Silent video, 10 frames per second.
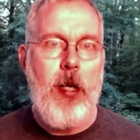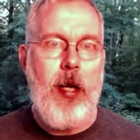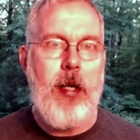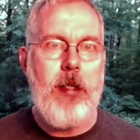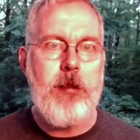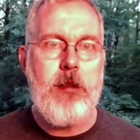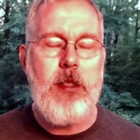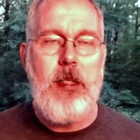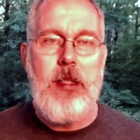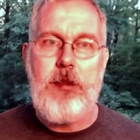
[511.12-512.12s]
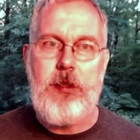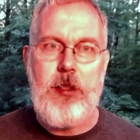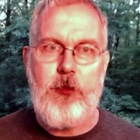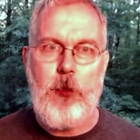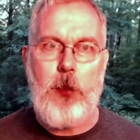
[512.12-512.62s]
And
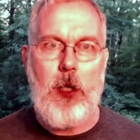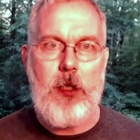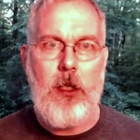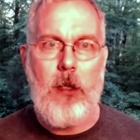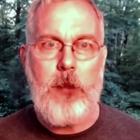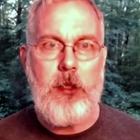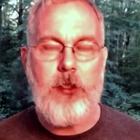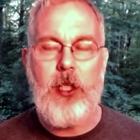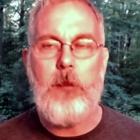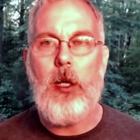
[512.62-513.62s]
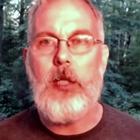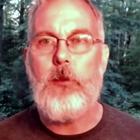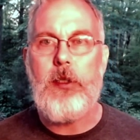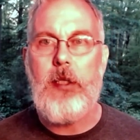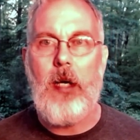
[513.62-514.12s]
different Pali i mean the same Pali
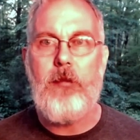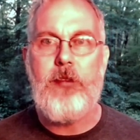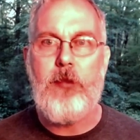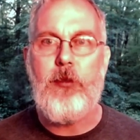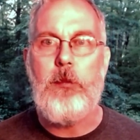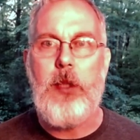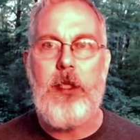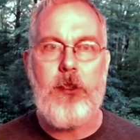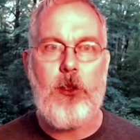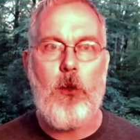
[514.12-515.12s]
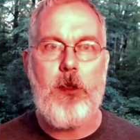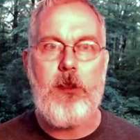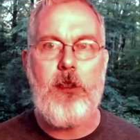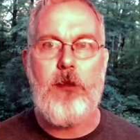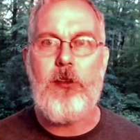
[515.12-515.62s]
word can have different meanings
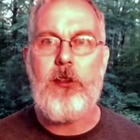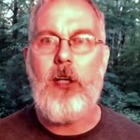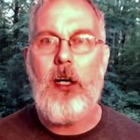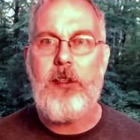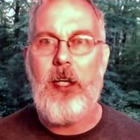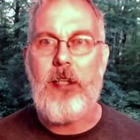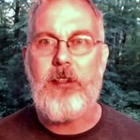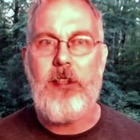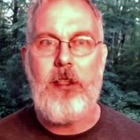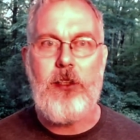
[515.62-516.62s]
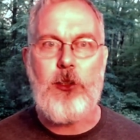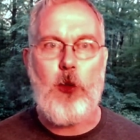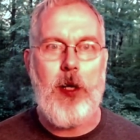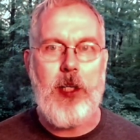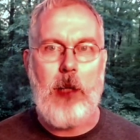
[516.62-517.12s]
according to different contexts and he's
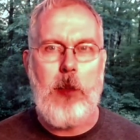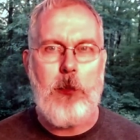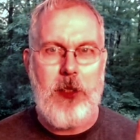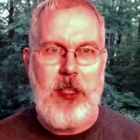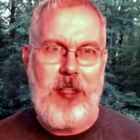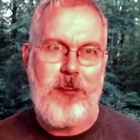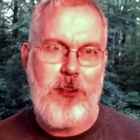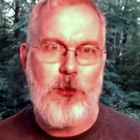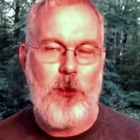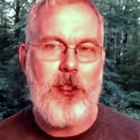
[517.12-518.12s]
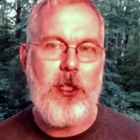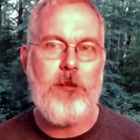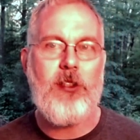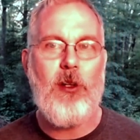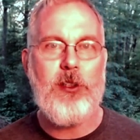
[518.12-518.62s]
trying to come up with an english word that
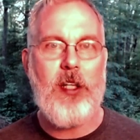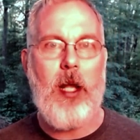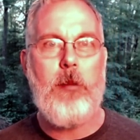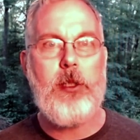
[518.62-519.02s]
comes as close to that